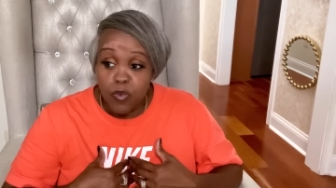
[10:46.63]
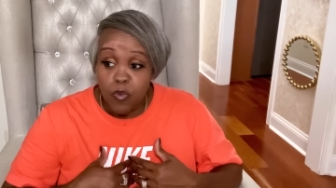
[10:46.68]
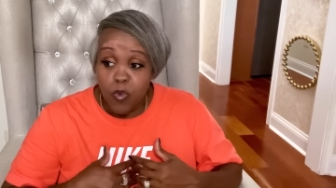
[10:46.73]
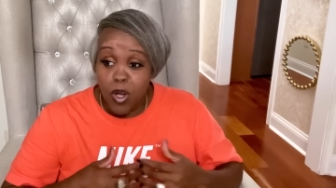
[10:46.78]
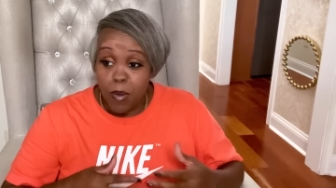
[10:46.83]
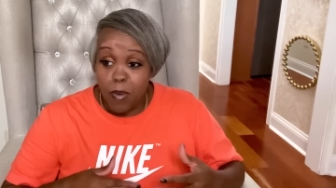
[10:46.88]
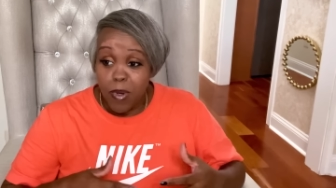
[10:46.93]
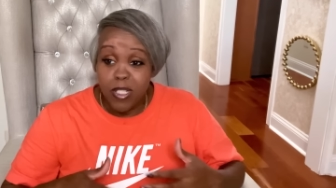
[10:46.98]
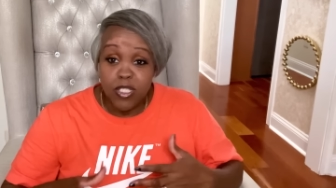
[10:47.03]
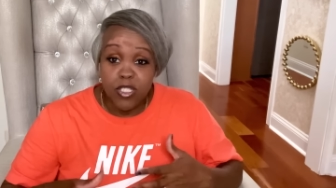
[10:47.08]
one
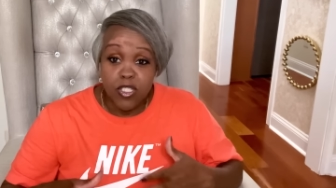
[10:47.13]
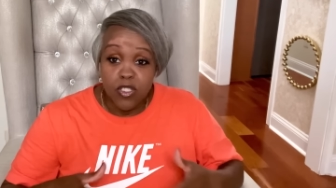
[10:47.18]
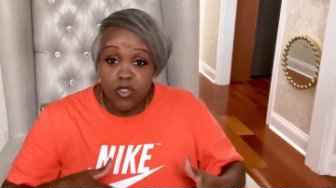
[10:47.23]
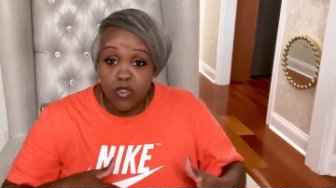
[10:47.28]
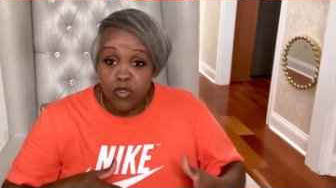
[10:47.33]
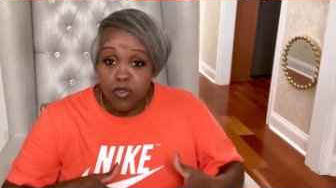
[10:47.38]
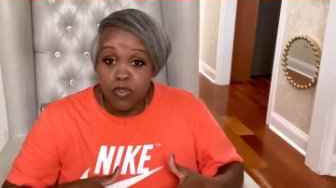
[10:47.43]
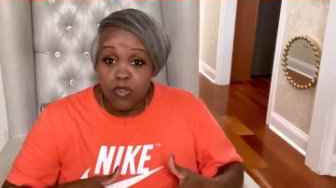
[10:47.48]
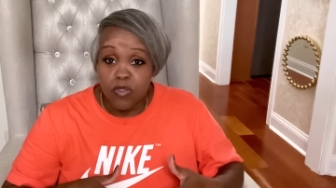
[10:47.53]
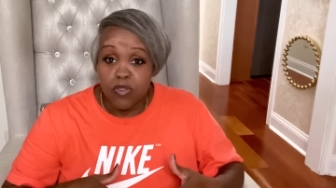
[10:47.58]
of my
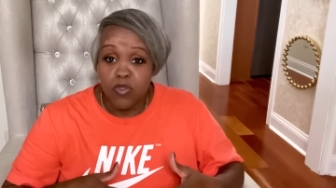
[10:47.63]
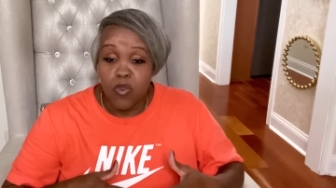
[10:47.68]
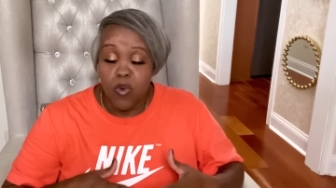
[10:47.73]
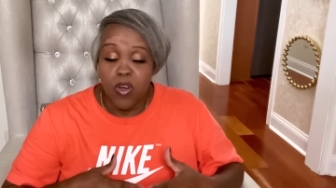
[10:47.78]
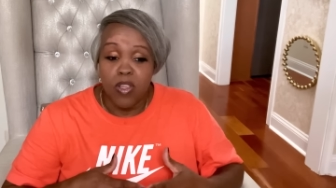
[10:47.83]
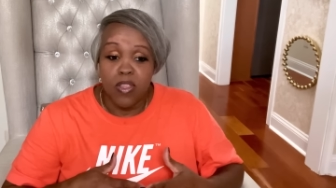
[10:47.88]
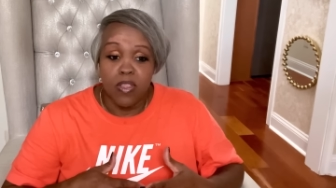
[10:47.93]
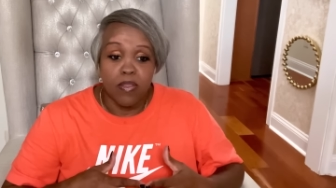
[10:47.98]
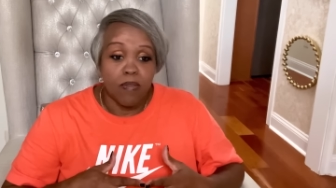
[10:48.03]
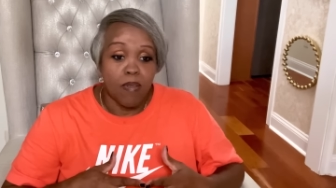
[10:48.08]
sisters,
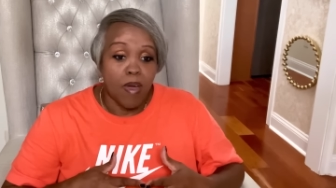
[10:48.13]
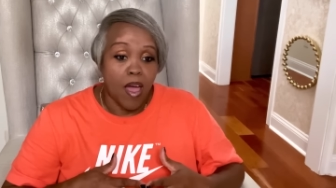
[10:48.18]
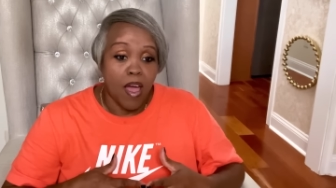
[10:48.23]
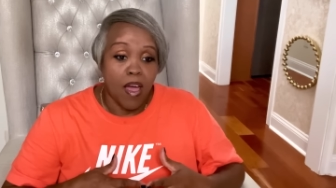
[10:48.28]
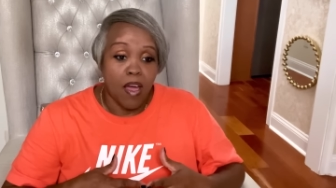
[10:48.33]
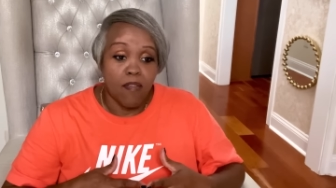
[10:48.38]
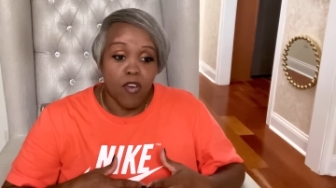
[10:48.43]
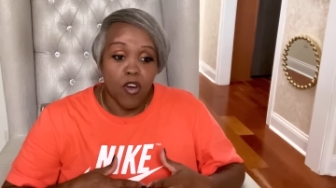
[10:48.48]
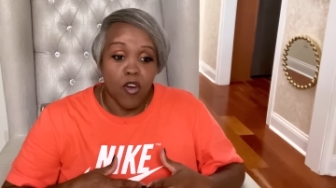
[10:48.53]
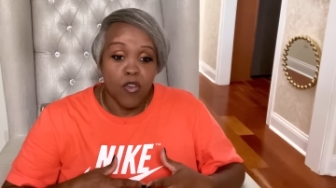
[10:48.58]
or
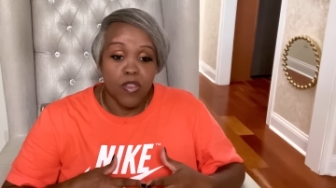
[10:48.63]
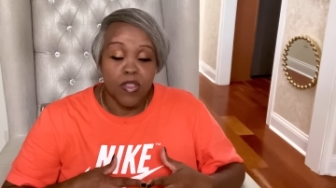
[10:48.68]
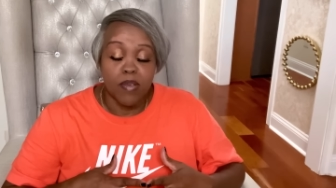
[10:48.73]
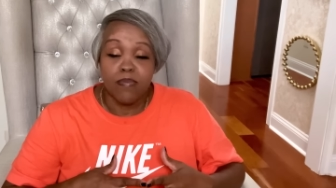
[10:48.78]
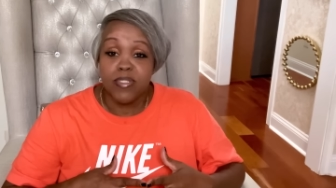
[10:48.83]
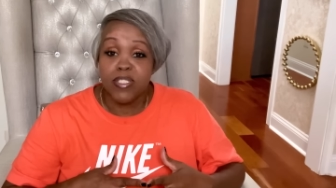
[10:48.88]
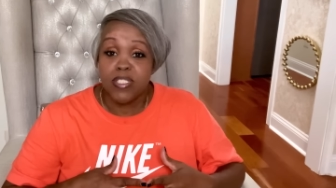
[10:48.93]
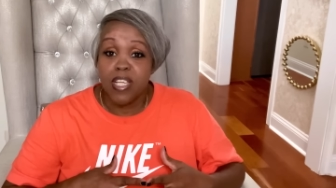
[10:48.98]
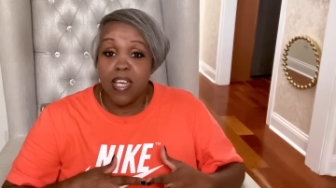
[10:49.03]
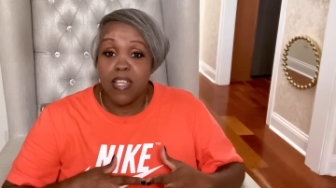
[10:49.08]
I've heard them
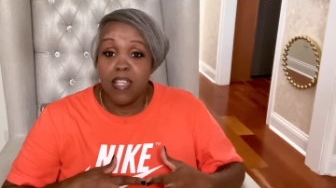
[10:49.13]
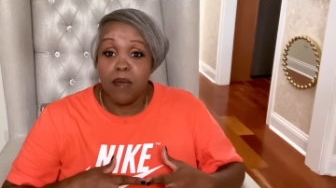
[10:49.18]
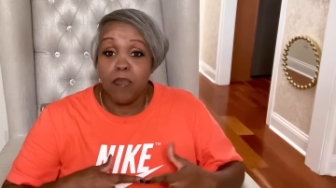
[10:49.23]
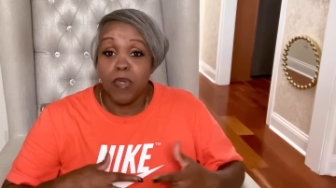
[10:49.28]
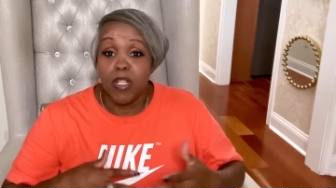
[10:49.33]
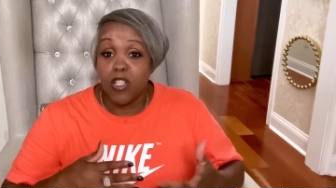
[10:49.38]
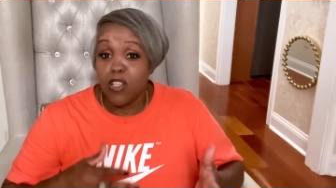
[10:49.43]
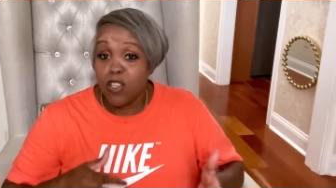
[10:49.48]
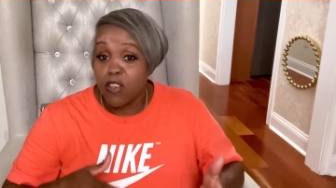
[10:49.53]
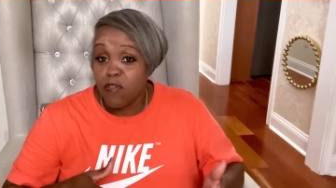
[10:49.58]
say they've
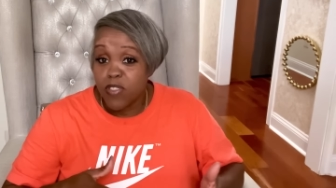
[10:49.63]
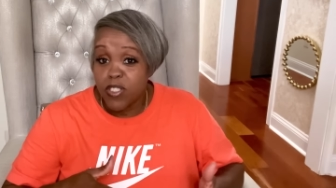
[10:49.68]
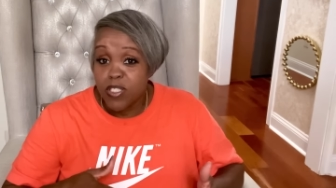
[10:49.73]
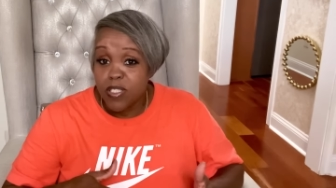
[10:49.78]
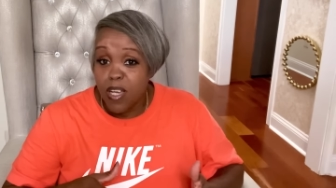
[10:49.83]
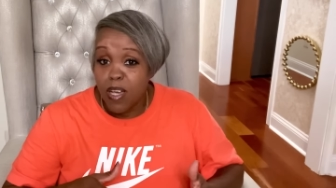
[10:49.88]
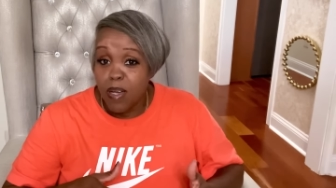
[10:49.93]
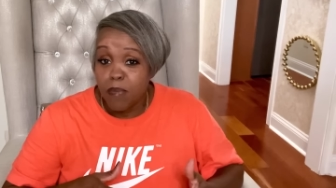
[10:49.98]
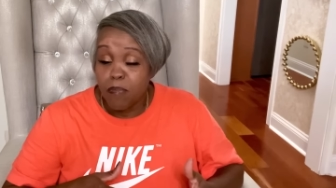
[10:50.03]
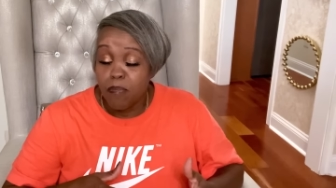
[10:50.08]
been looking for
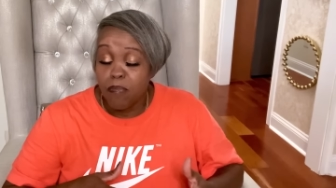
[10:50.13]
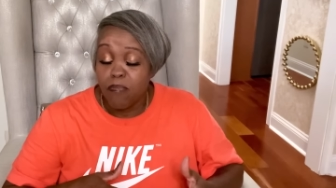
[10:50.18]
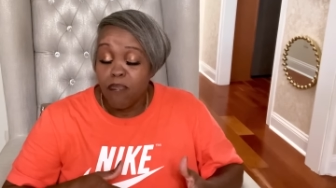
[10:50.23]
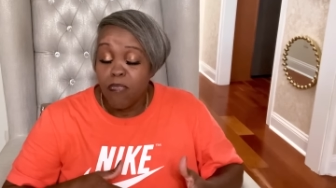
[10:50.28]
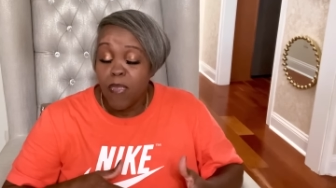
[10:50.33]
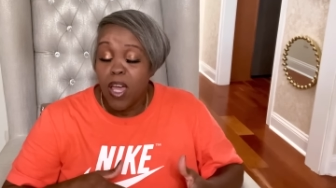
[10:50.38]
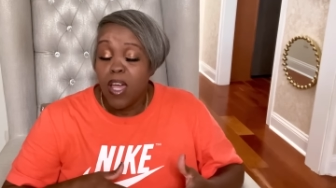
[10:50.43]
something